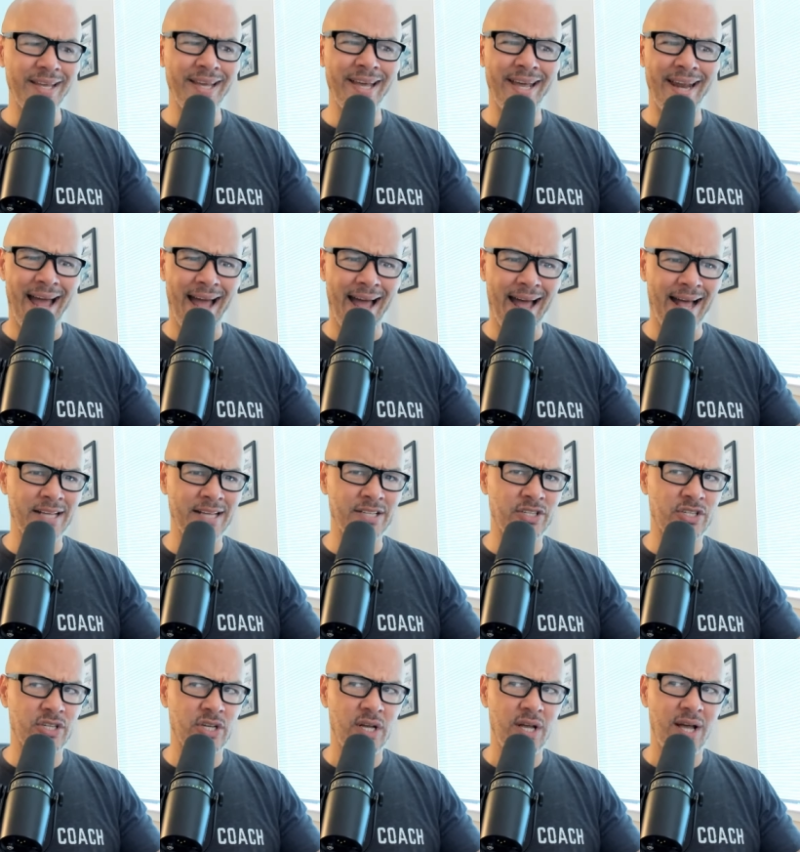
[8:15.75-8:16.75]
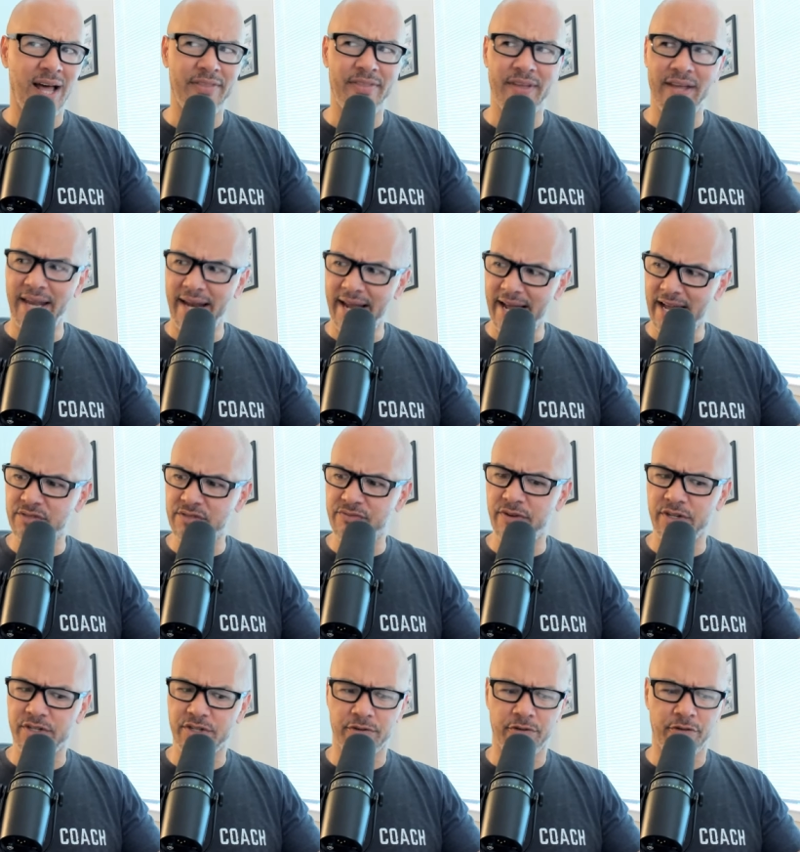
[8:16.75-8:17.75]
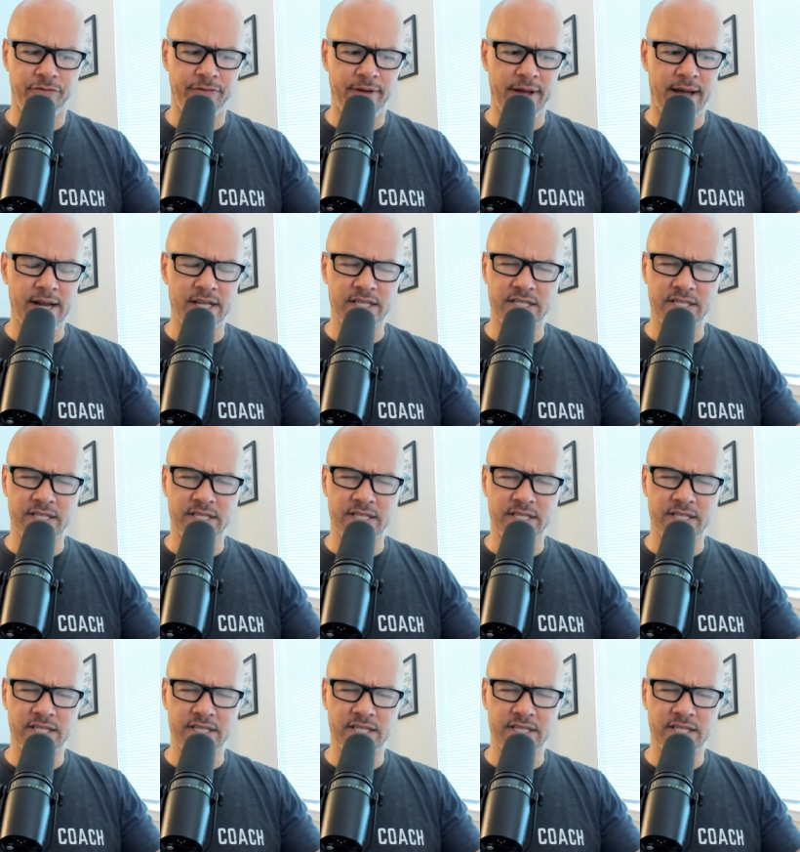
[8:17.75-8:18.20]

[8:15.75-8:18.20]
It has, I think it has visceral fat.